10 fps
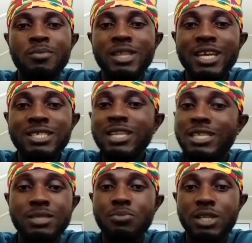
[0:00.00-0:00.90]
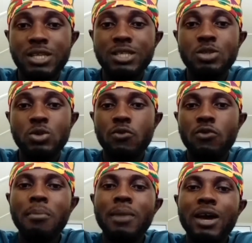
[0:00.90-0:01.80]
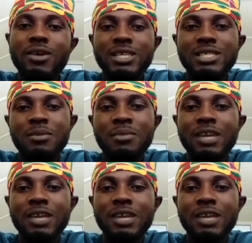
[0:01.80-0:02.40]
nursing hasn't been easy so far, but there are some